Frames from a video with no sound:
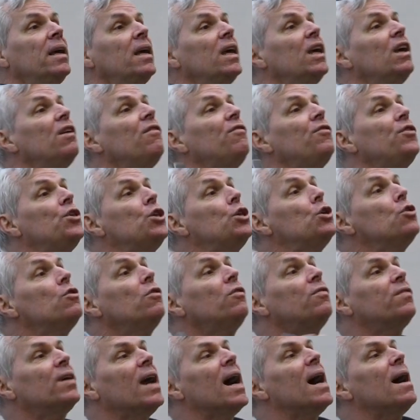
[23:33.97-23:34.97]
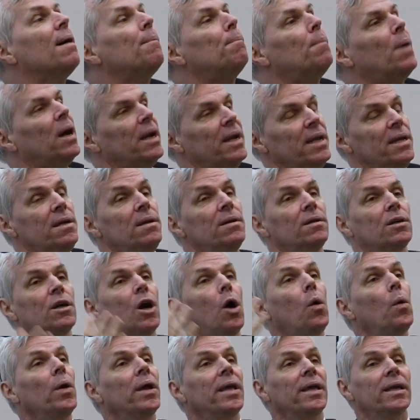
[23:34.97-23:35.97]
If you've got money
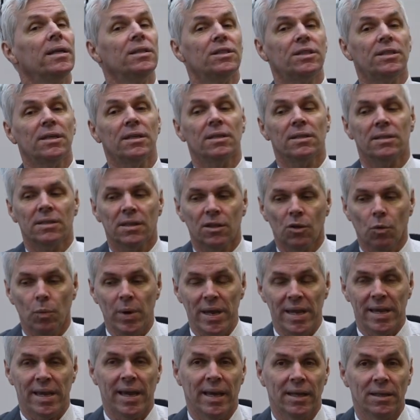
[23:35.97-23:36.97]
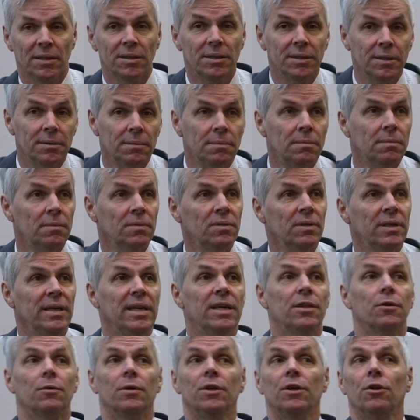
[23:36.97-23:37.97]
going into the weekend,
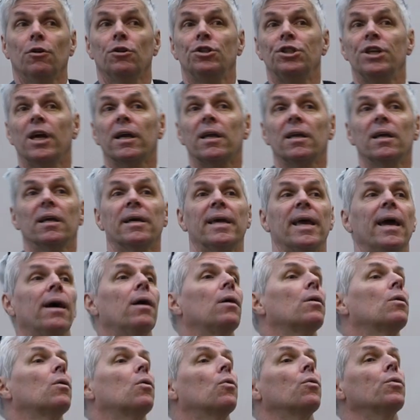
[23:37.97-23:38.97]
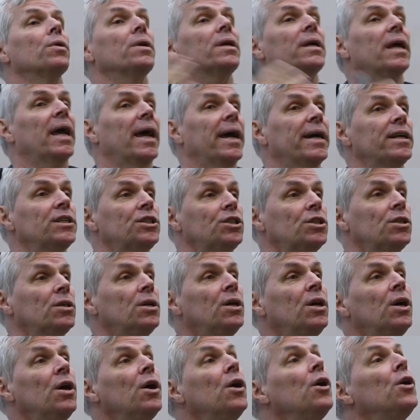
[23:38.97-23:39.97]
either in your checking account or in cash,
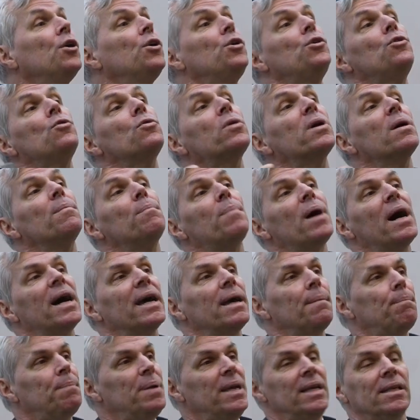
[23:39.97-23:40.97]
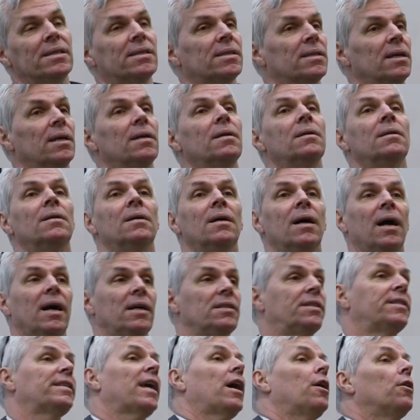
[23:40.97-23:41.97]
you can buy a pizza
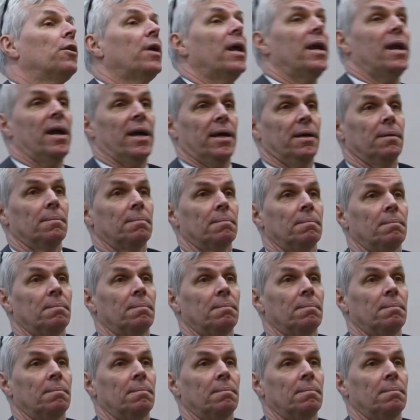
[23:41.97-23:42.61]
on Saturday night.